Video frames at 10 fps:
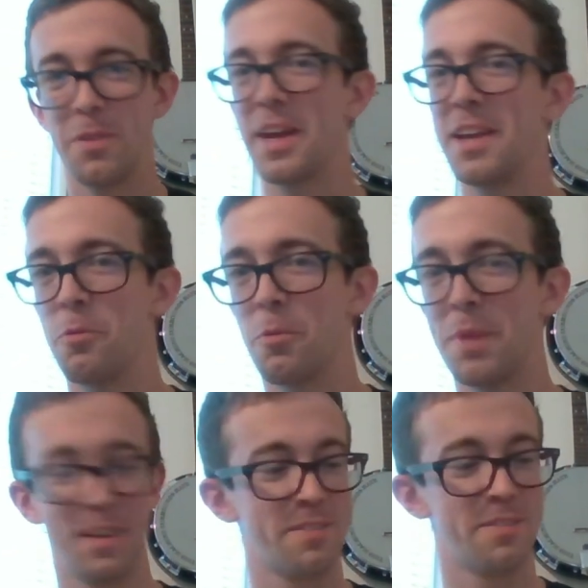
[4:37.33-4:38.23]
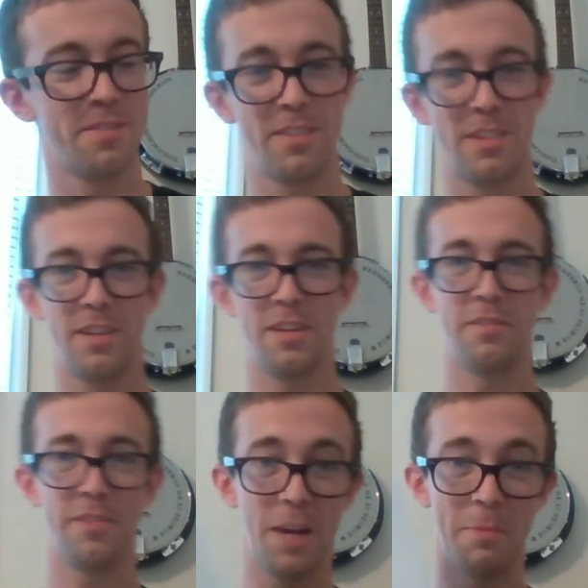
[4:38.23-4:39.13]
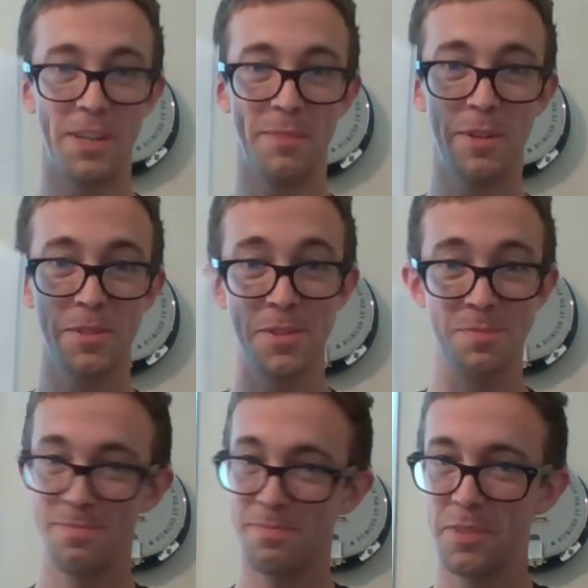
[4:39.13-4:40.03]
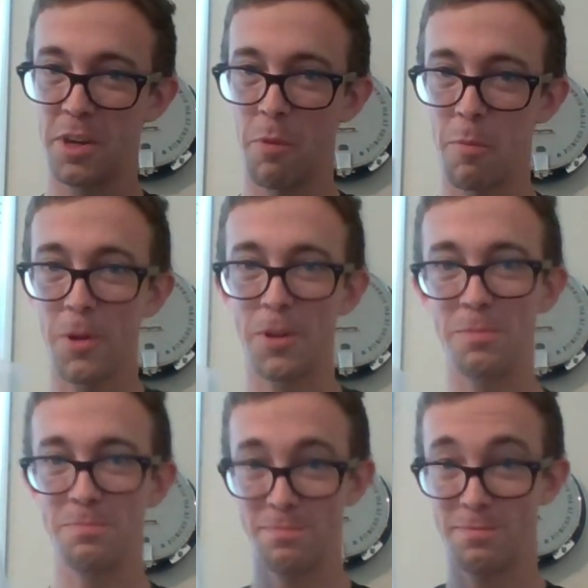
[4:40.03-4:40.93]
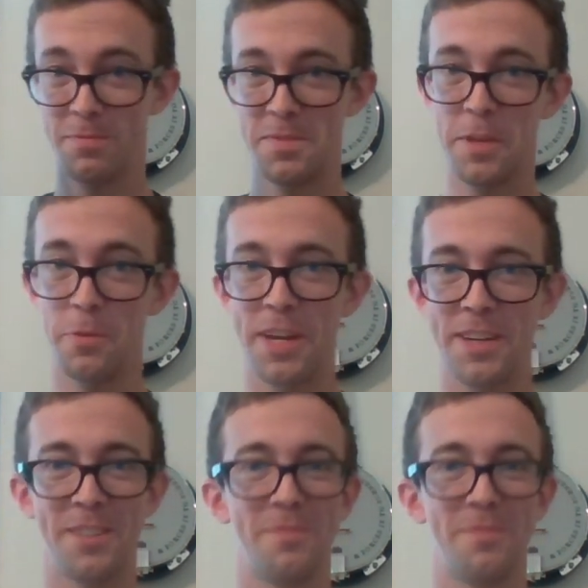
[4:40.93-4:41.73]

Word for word: Okay, and we're back. Got my emails, got my marker. Let's get redacting.